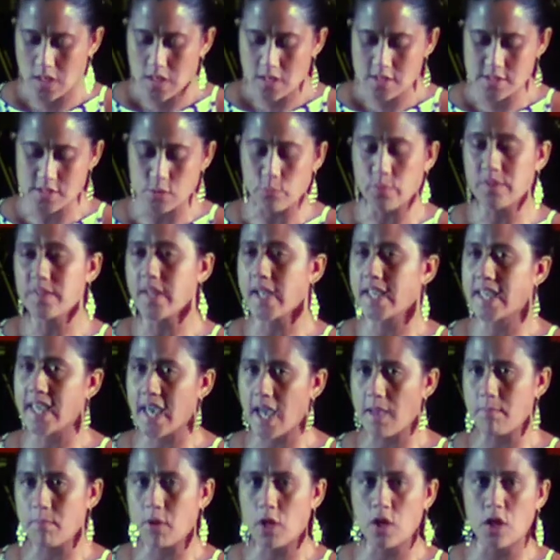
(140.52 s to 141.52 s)
So when they
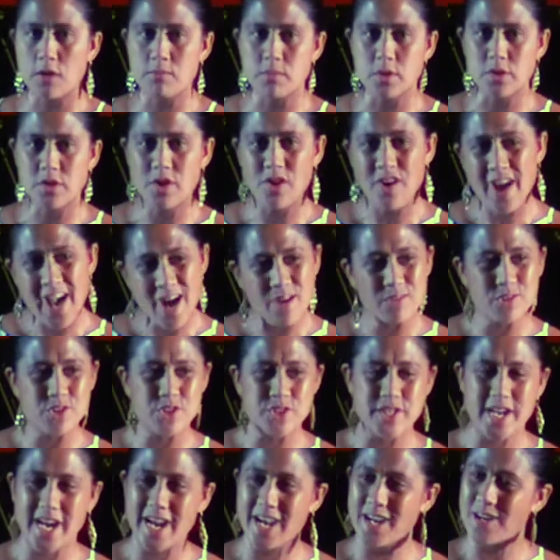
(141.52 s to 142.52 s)
came home, they'd go, "How was your
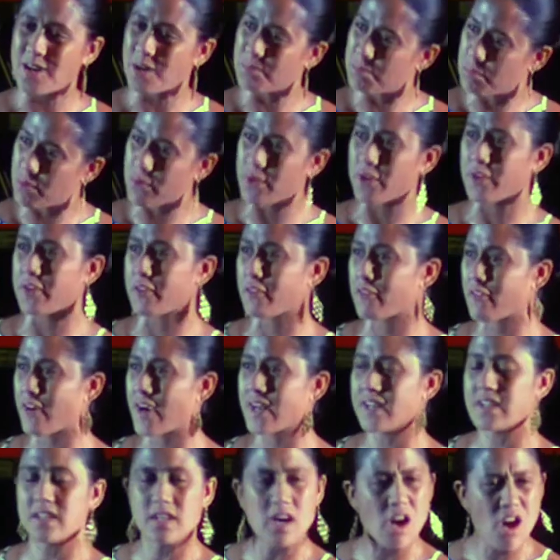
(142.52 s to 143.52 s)
day?" And I'd put on a
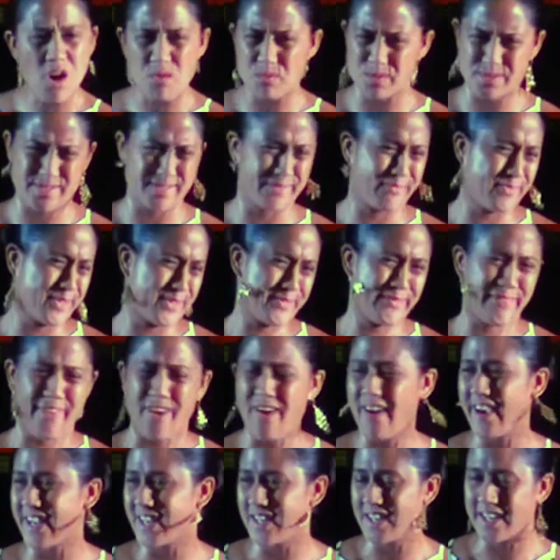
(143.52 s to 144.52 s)
front. "Oh, it was
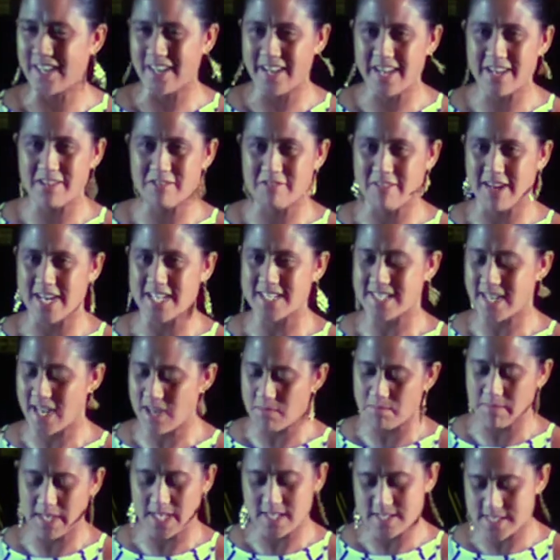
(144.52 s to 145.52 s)
fine. I had a great
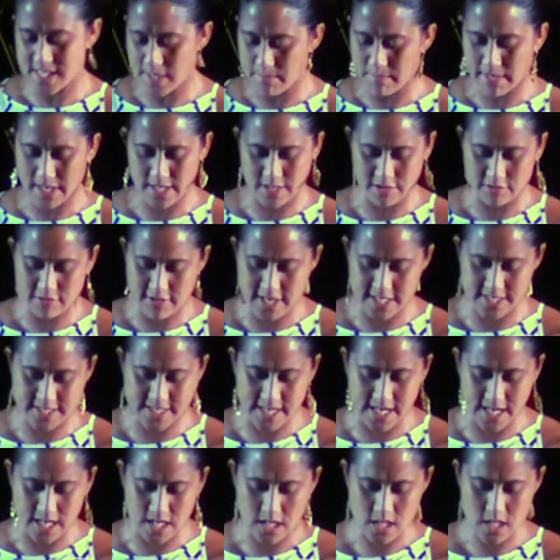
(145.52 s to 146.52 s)
day. Me and Summer had a great
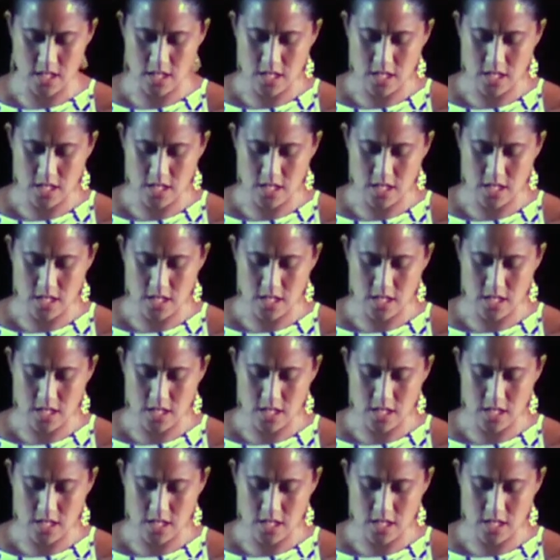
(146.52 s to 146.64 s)
day."